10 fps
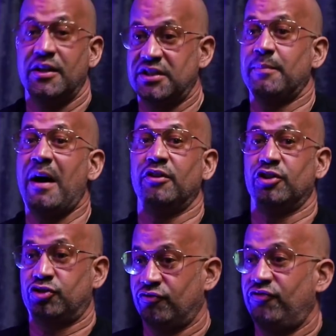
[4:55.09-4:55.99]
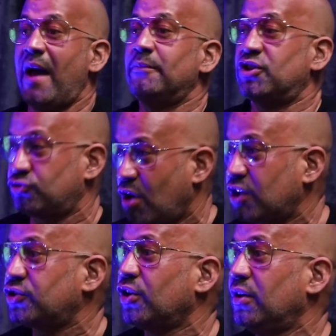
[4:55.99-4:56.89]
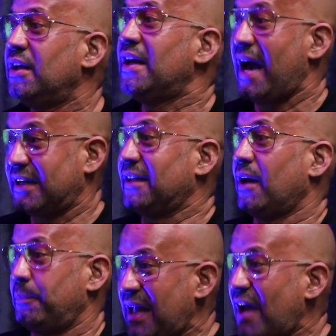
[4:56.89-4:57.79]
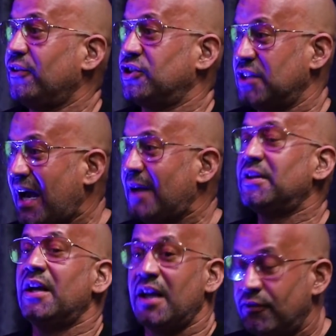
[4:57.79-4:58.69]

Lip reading: just about family structure, how to apply for jobs.